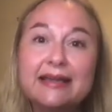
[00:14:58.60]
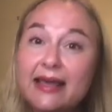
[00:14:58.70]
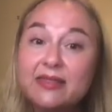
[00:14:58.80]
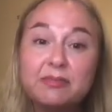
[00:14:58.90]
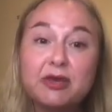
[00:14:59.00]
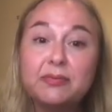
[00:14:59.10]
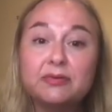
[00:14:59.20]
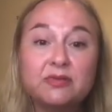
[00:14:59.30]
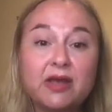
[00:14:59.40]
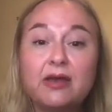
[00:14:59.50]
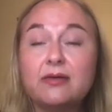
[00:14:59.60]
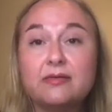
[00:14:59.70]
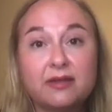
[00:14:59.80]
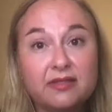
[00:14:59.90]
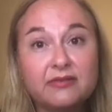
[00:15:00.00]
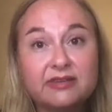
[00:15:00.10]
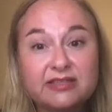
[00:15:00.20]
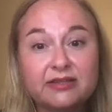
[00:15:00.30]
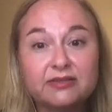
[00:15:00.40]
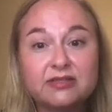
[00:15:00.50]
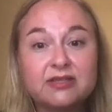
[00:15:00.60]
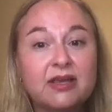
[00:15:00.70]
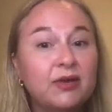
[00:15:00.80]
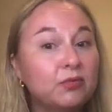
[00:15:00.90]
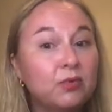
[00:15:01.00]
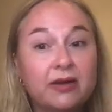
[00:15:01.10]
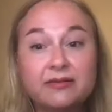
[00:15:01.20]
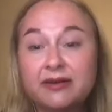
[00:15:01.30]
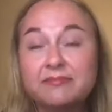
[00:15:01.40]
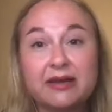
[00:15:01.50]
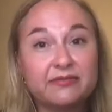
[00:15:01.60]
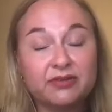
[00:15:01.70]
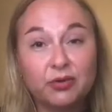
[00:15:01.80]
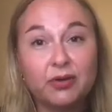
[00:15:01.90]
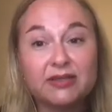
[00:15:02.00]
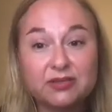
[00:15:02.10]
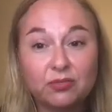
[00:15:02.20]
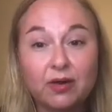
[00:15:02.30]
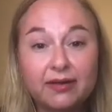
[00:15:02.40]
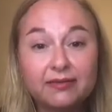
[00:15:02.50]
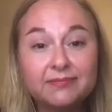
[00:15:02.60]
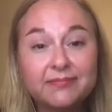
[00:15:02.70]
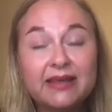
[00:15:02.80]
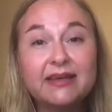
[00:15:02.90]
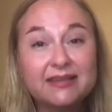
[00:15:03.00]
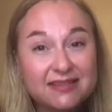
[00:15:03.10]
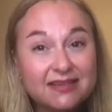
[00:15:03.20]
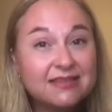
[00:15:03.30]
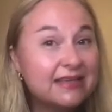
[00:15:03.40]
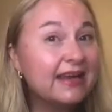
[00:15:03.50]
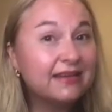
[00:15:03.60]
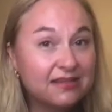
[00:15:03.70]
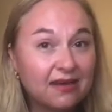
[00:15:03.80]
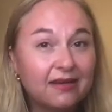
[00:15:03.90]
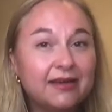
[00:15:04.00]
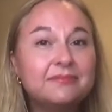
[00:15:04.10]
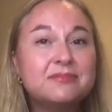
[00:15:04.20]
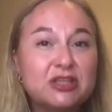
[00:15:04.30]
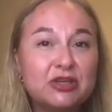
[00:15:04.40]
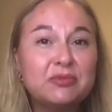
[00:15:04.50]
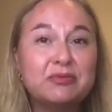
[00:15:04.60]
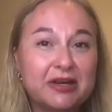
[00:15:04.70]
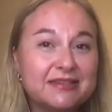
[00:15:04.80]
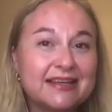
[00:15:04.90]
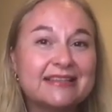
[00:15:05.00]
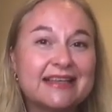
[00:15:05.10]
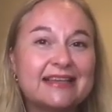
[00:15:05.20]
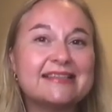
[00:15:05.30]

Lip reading: let the pupil know that the results won't come back for quite a while. It does take time to process that